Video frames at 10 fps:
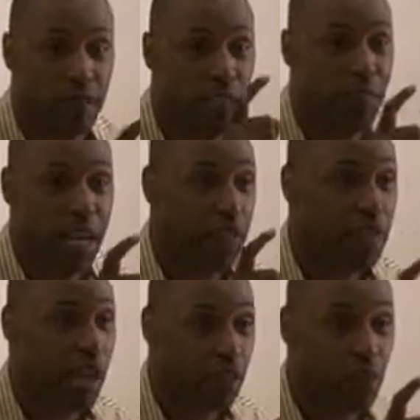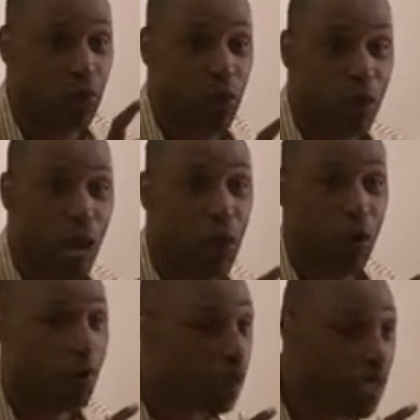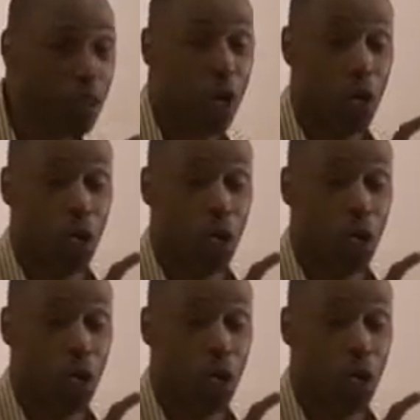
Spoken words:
These manufacturers do not want to risk